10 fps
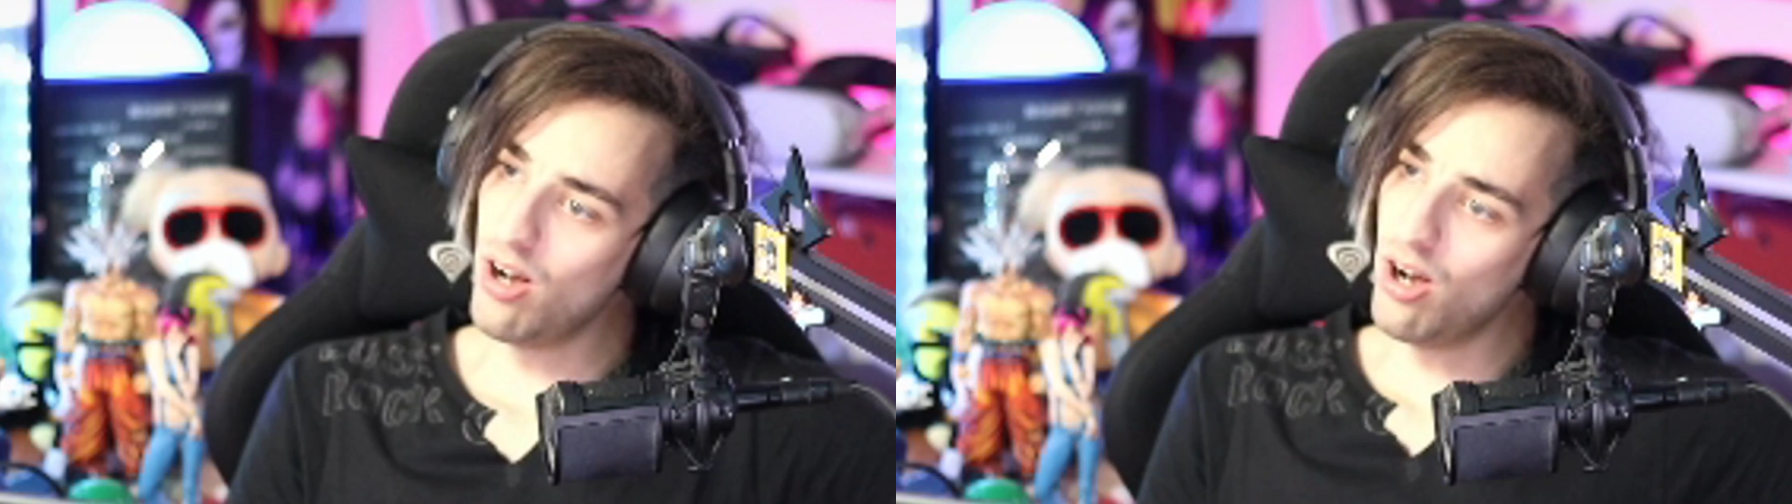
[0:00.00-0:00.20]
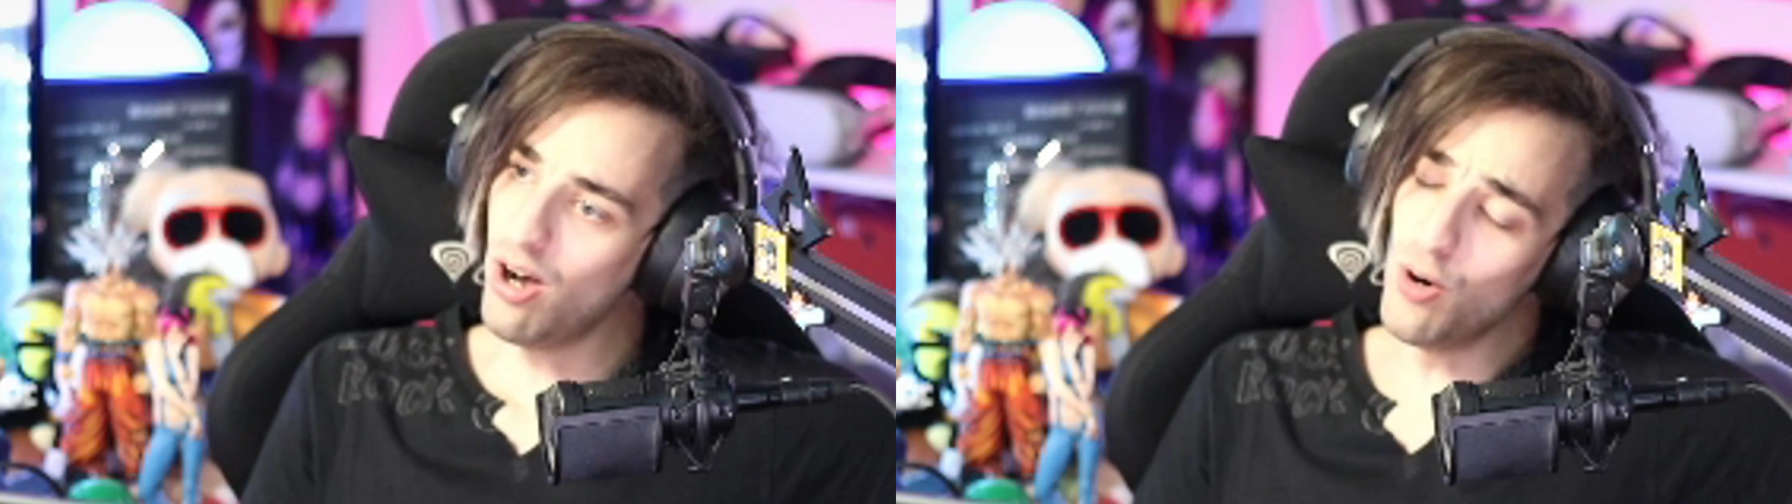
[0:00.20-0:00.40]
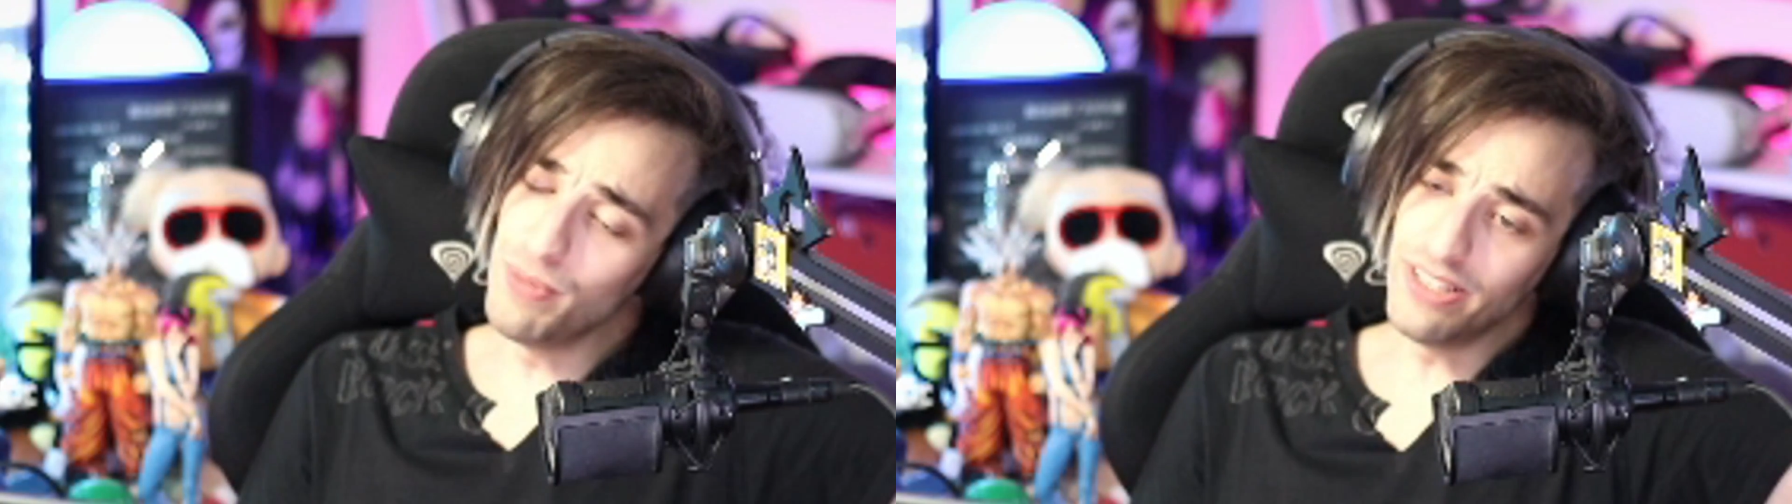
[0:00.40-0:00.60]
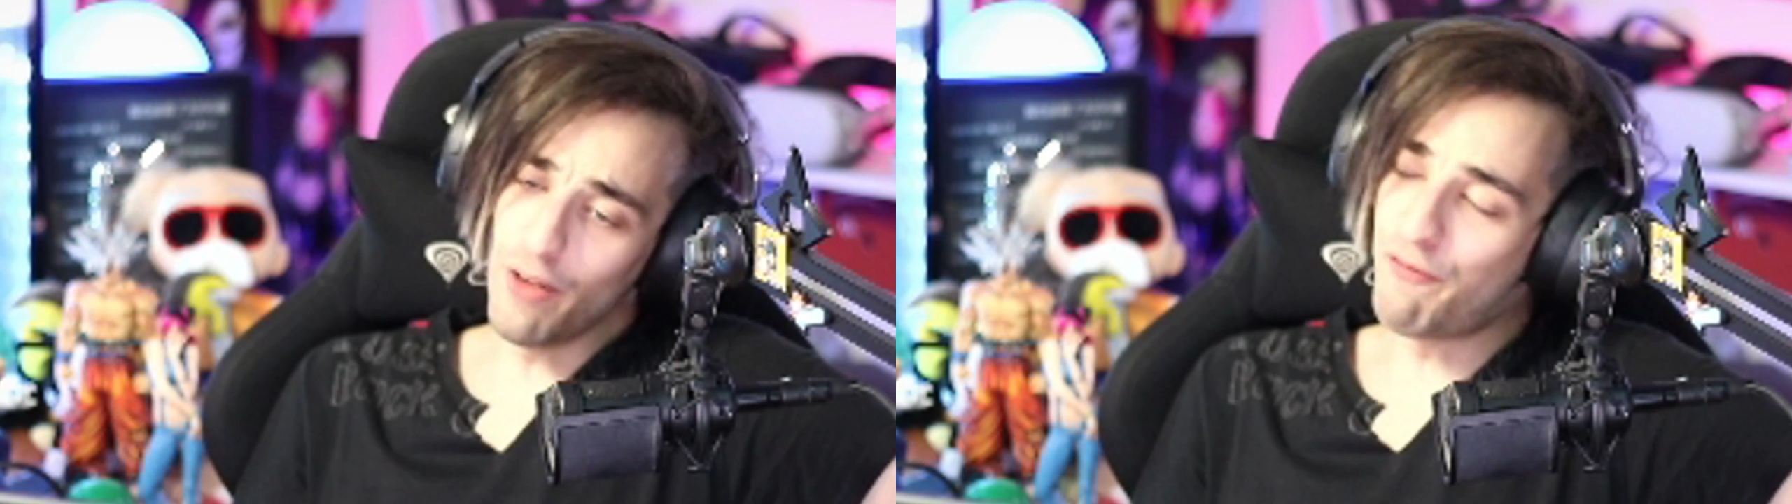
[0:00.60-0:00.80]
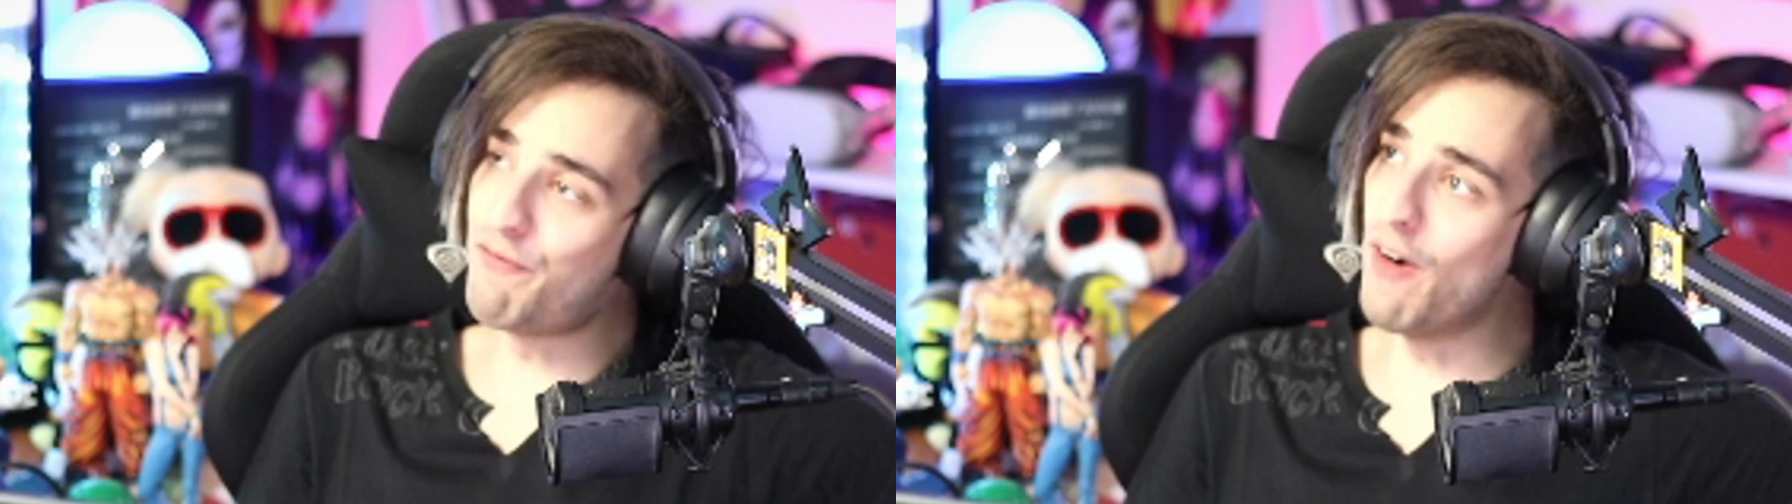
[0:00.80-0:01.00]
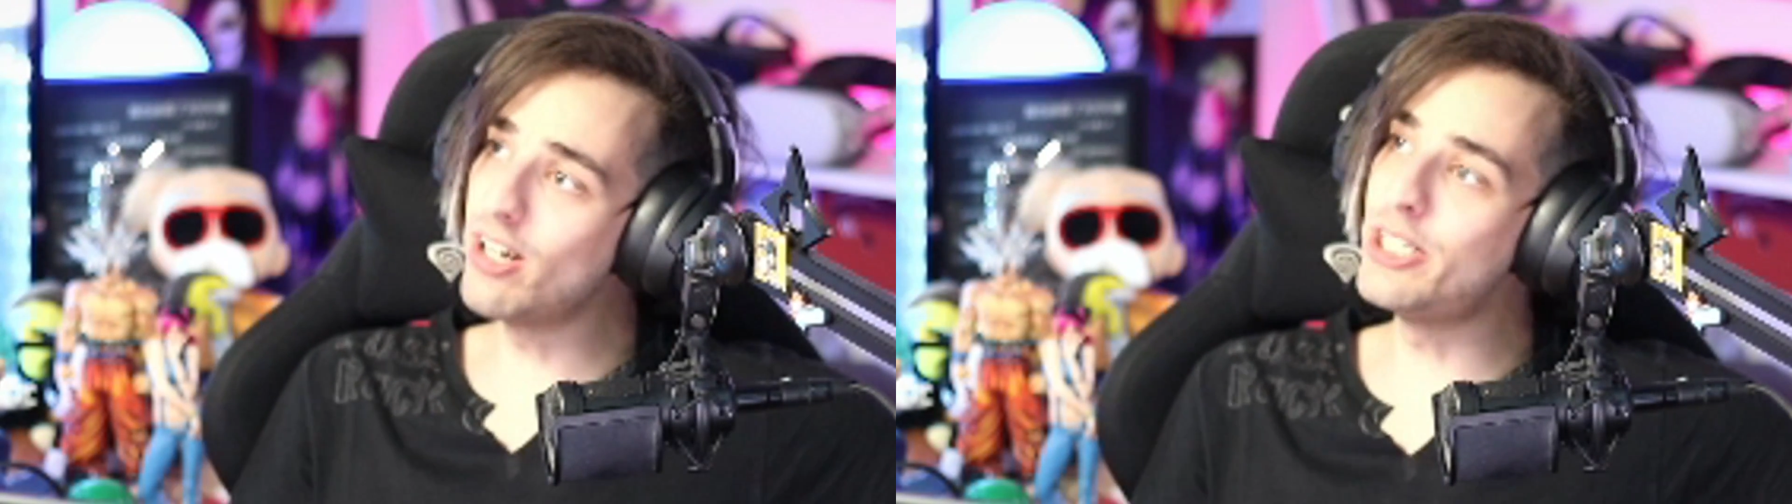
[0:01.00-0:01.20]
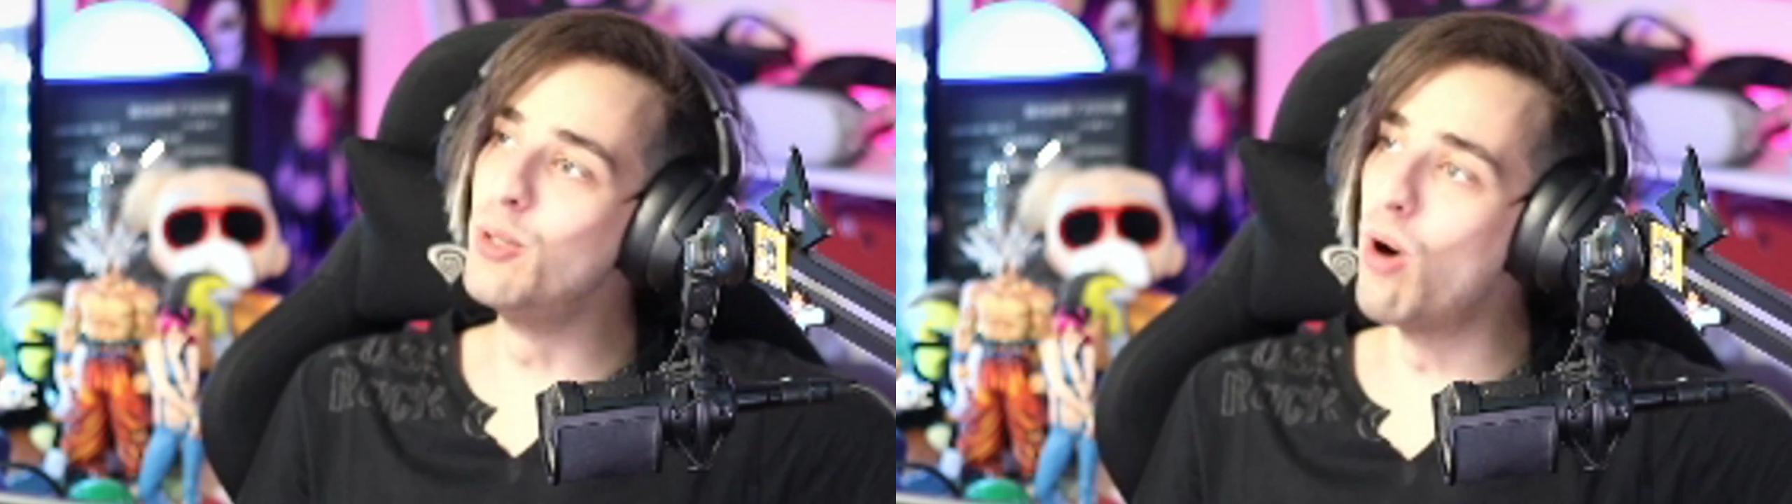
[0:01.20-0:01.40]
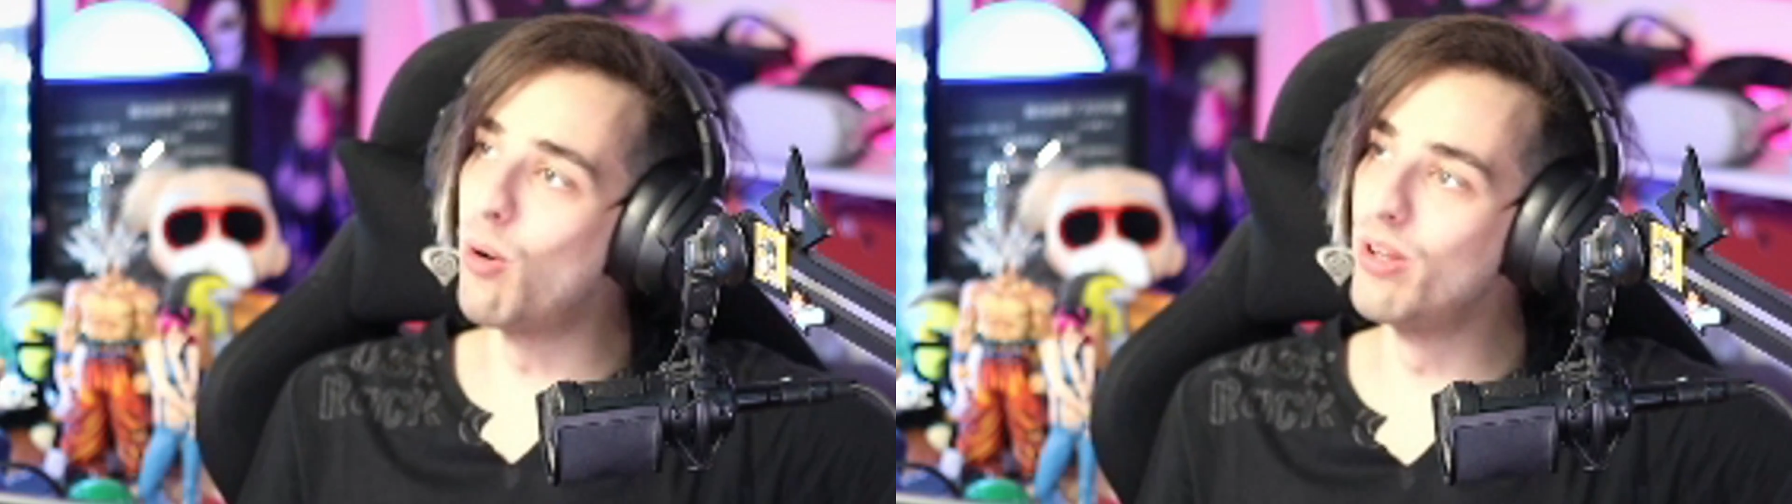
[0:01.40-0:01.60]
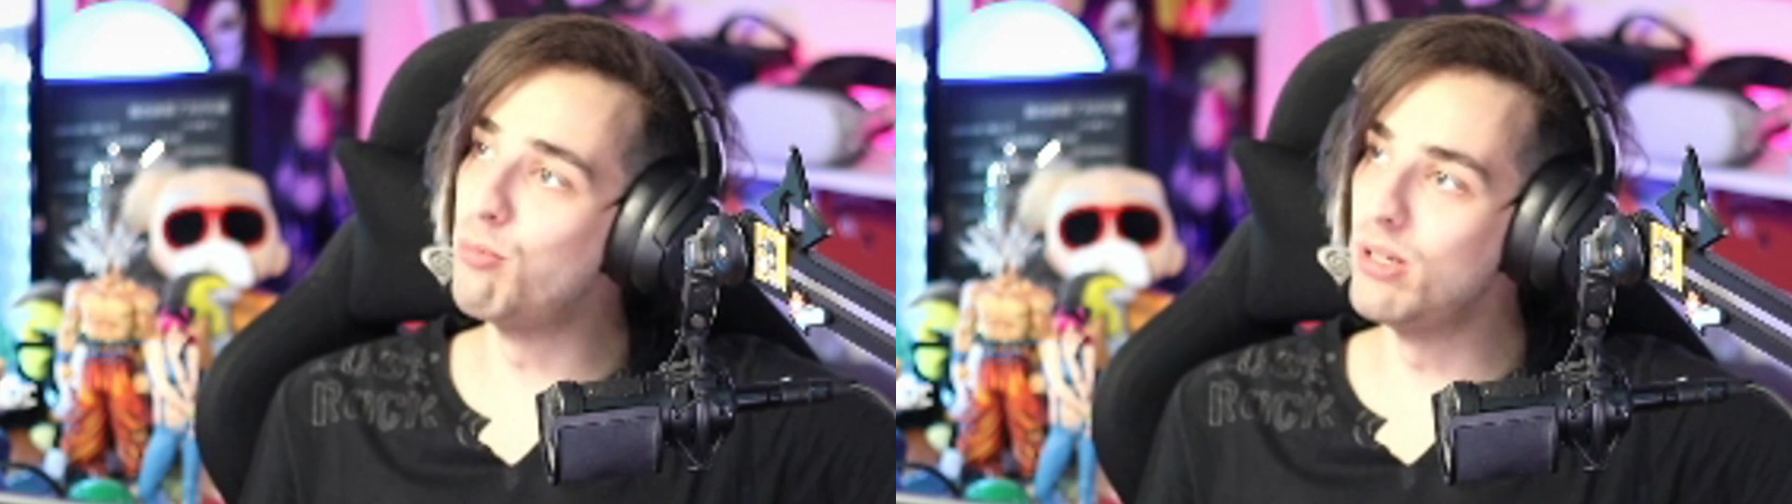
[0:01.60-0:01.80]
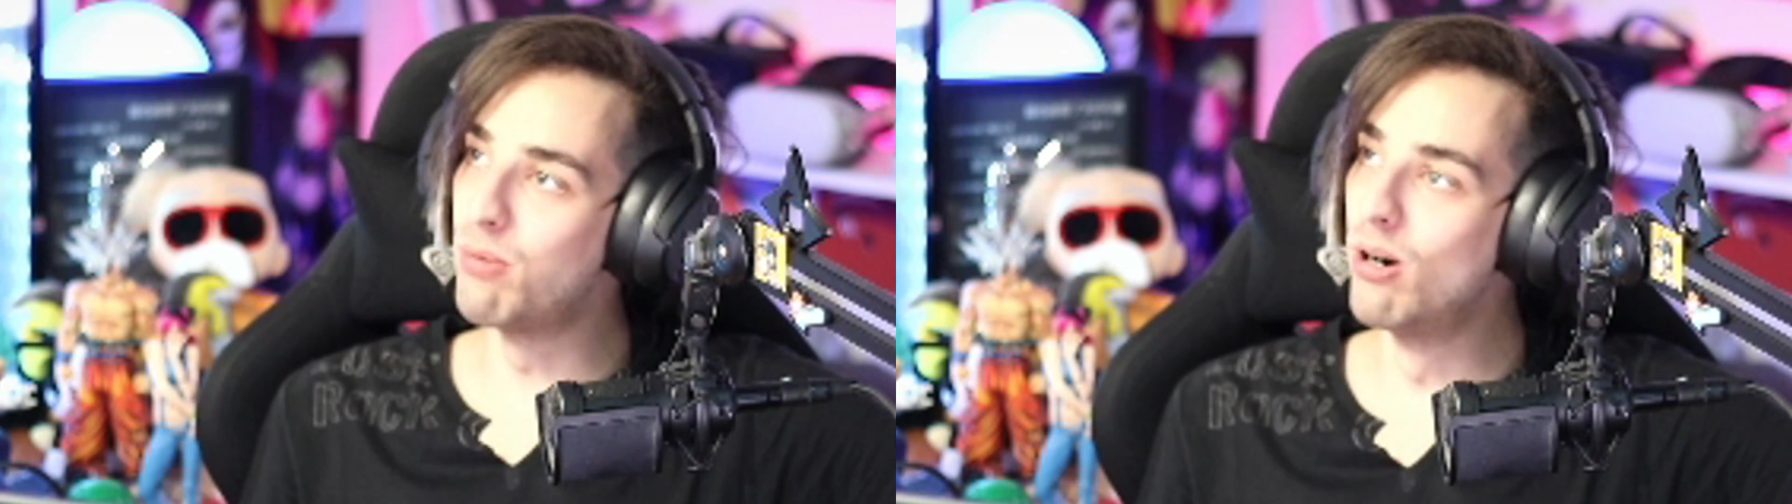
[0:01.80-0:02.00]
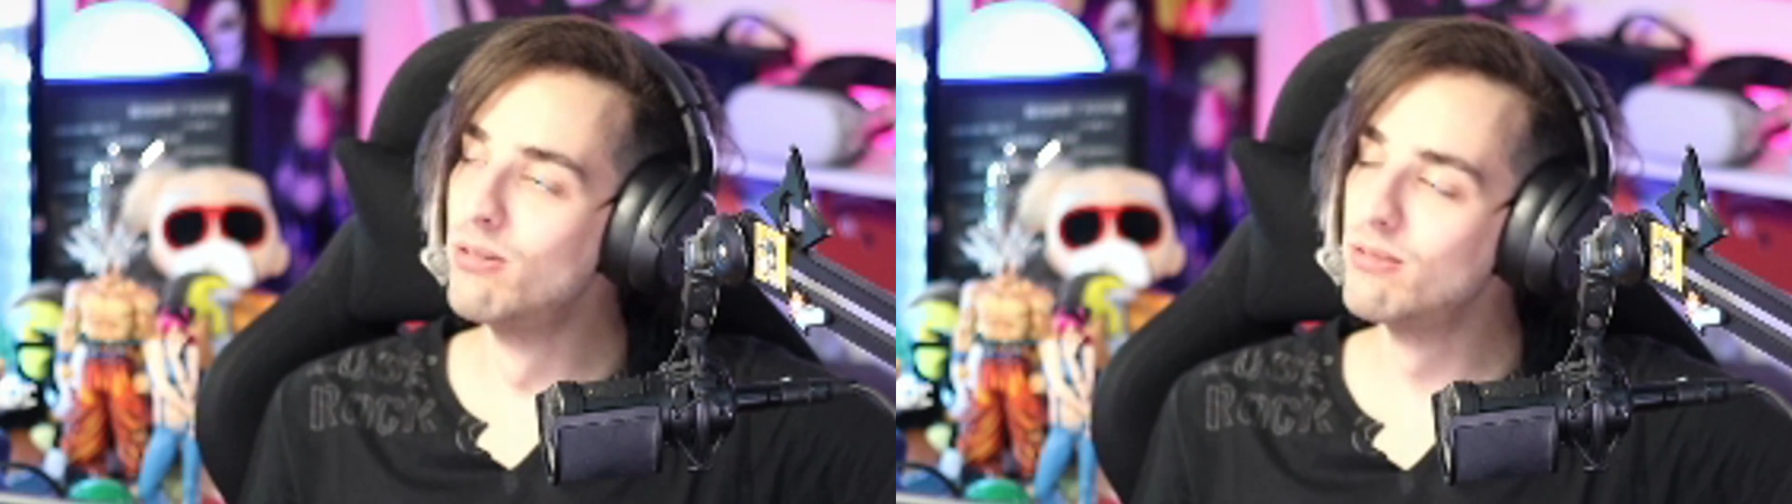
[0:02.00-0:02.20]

Homie, the fluke you are with me, bro.